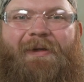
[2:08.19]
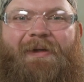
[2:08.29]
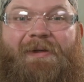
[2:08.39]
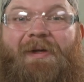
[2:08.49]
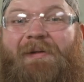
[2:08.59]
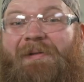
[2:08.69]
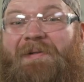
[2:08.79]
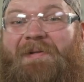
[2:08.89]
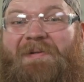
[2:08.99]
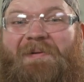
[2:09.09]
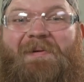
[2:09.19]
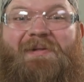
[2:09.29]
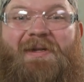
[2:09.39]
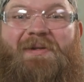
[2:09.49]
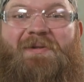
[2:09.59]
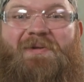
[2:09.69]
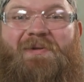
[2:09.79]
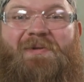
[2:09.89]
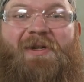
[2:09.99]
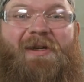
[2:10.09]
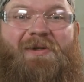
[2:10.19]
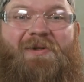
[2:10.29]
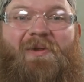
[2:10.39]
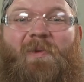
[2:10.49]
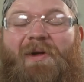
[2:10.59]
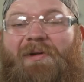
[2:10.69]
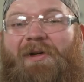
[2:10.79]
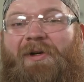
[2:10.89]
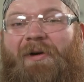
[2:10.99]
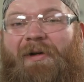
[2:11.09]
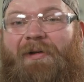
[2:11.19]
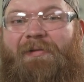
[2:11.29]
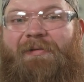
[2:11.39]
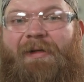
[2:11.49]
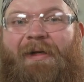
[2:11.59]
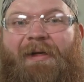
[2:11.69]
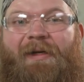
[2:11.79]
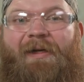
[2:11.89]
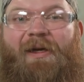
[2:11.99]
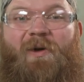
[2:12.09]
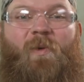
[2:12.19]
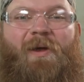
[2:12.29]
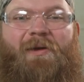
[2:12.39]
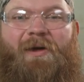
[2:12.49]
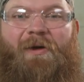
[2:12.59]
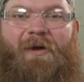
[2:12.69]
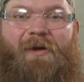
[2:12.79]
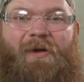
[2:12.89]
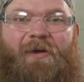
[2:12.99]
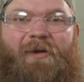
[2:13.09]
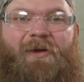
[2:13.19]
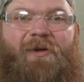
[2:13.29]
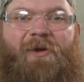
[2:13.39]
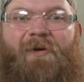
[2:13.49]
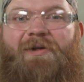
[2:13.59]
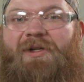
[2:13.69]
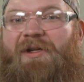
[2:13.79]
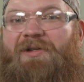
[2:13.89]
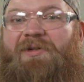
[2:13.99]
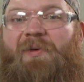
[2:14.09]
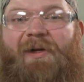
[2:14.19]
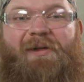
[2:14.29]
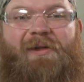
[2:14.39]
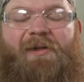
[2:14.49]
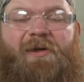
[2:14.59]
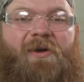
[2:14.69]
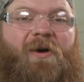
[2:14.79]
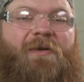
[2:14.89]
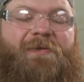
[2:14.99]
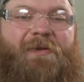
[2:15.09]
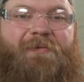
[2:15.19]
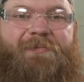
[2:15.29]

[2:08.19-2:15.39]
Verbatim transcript: Inductance is the resistance to change in the welding current. In a welding arc, current changes quickly and often.